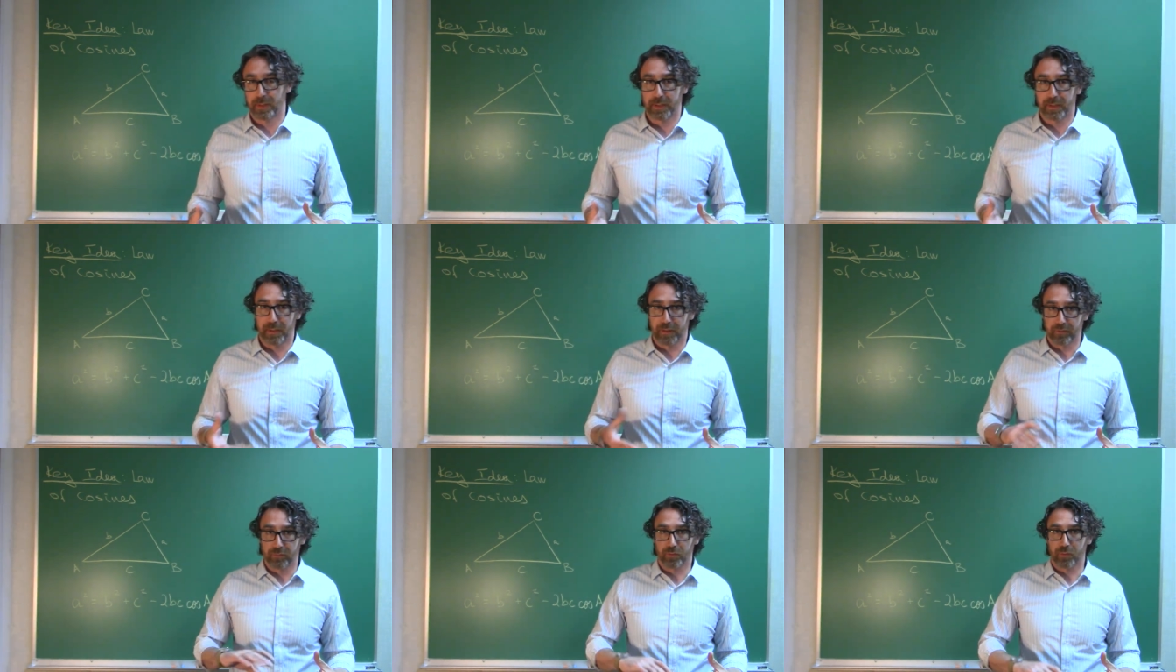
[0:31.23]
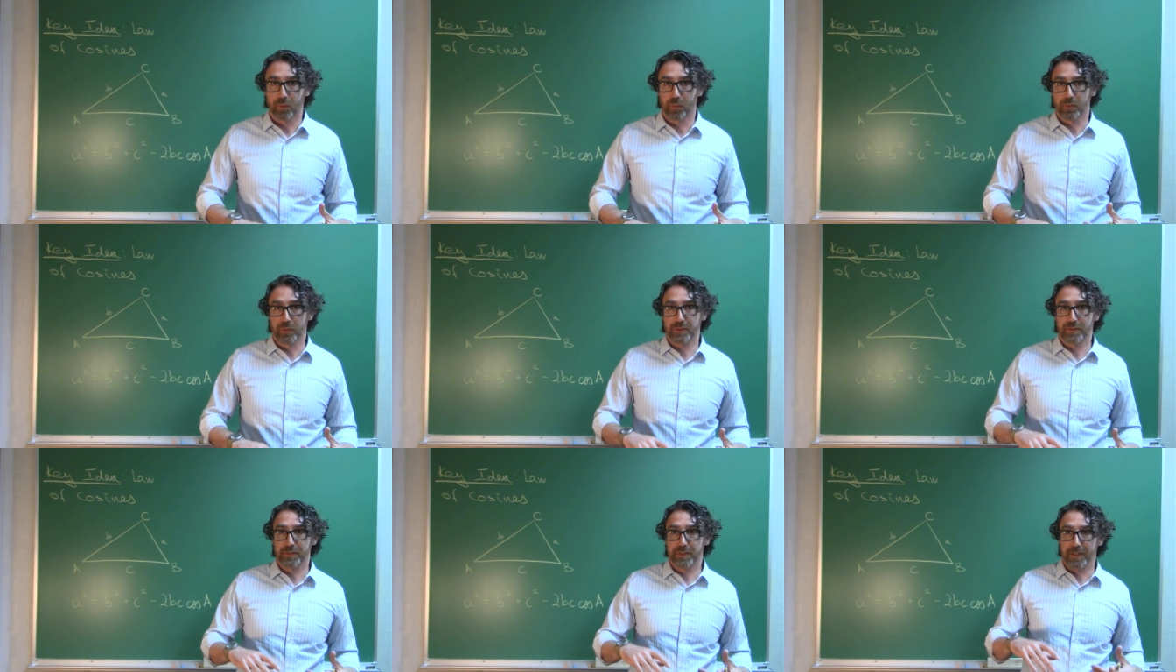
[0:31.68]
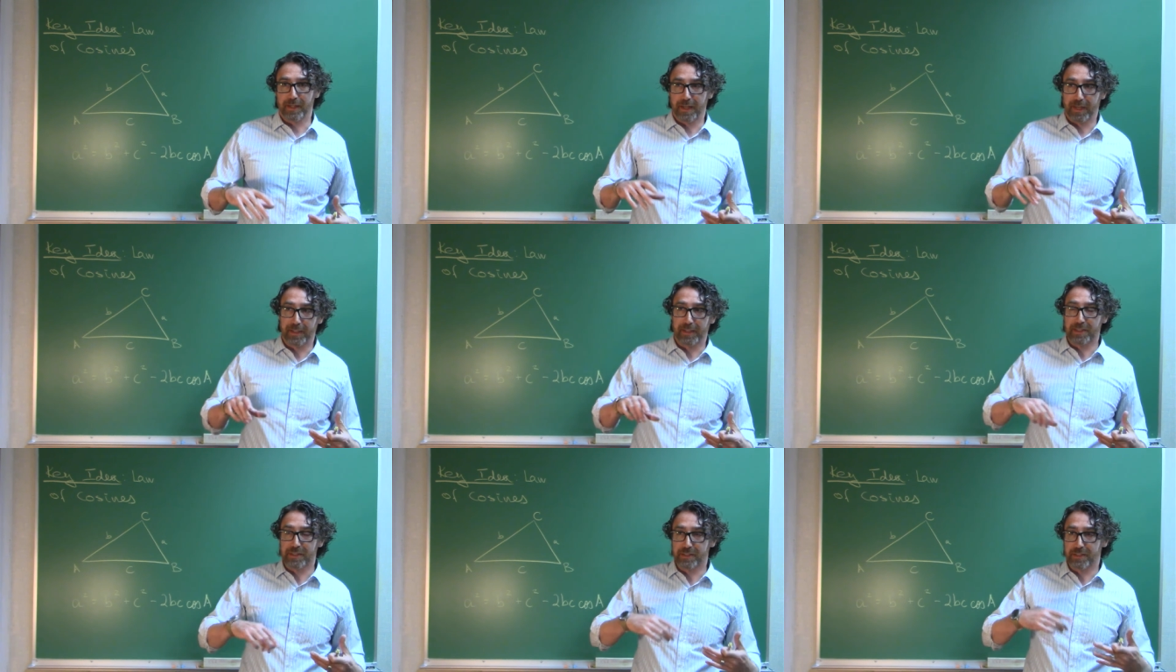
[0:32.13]
And of course,
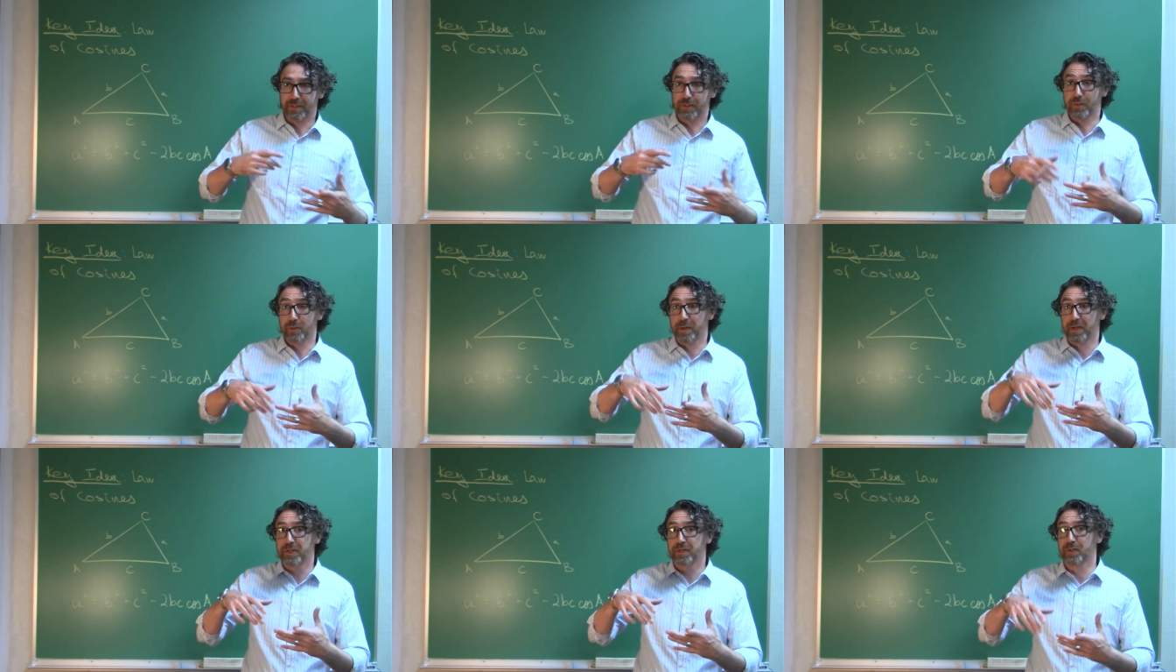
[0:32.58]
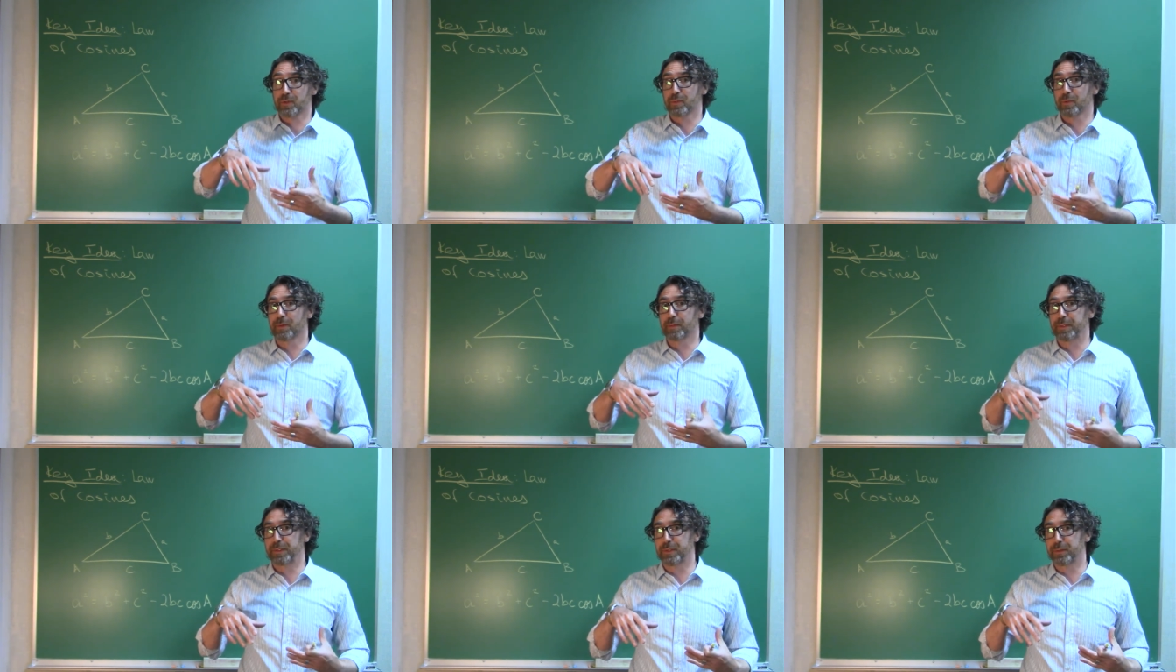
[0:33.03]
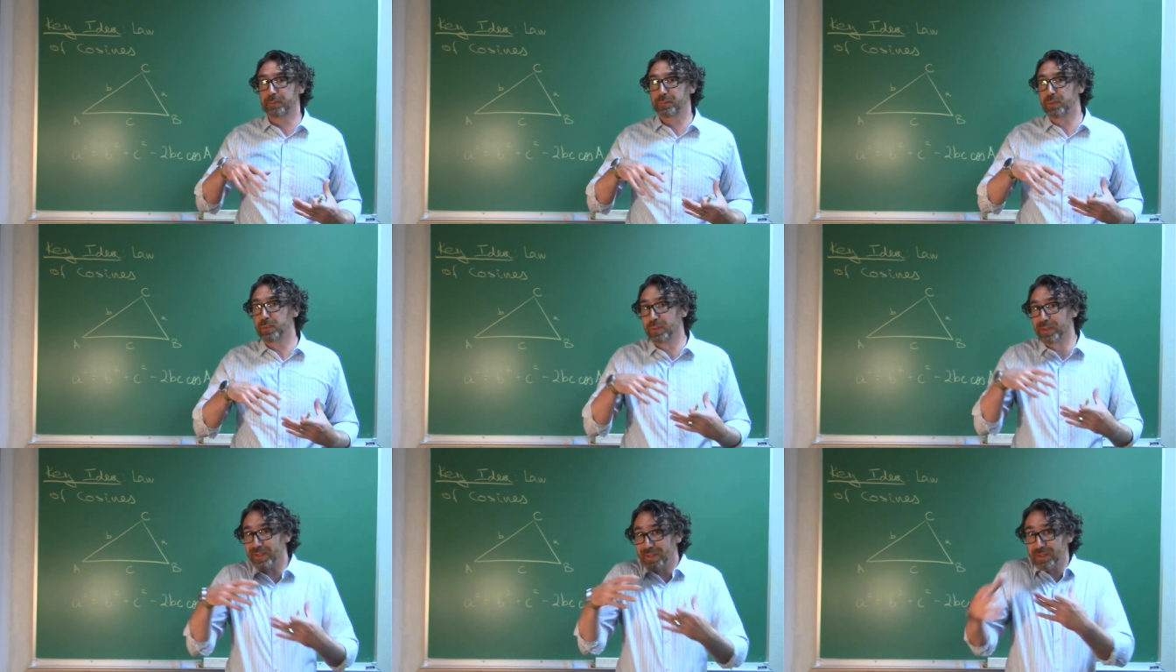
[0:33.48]
any situation where we could
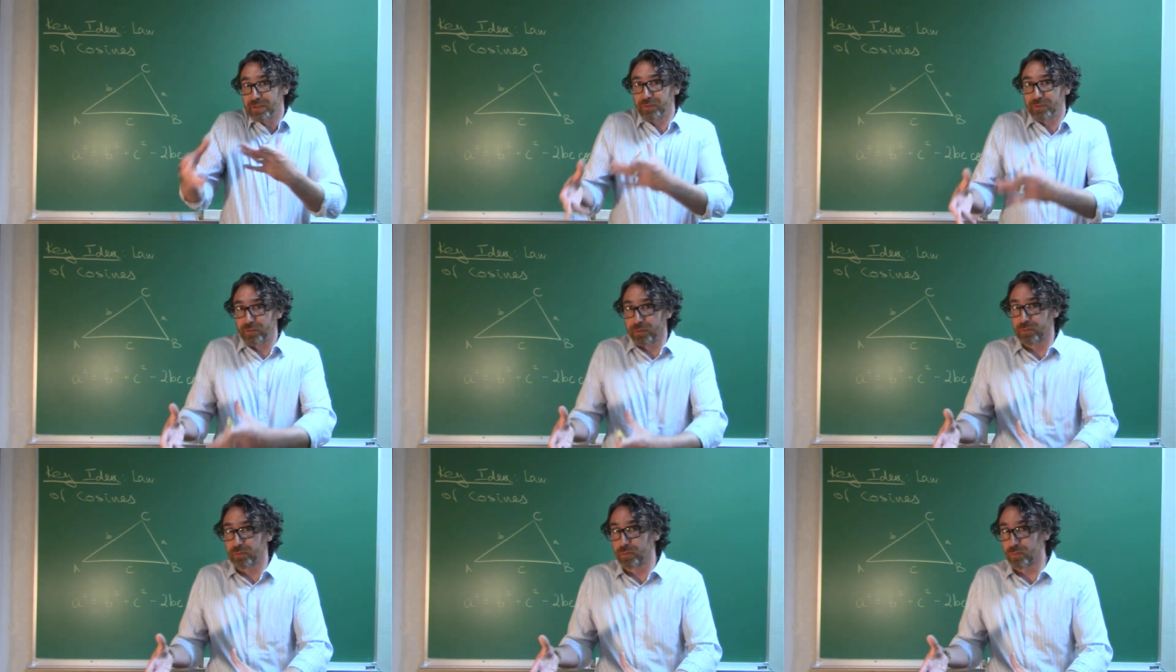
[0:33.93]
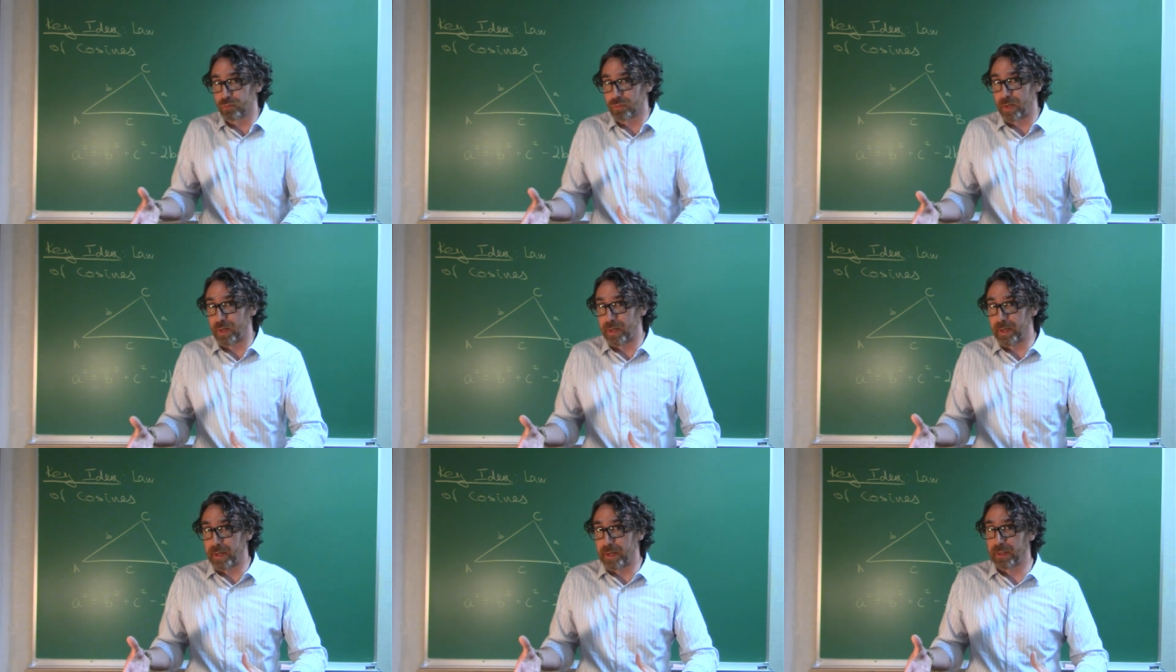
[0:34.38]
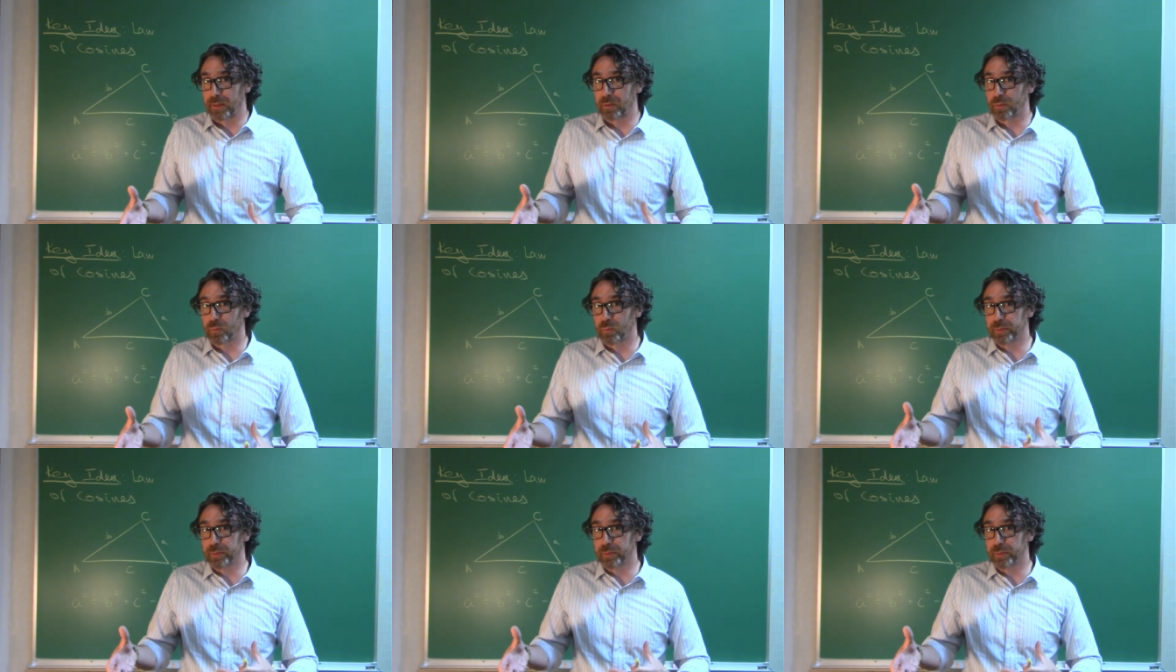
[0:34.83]
put in such a triangle,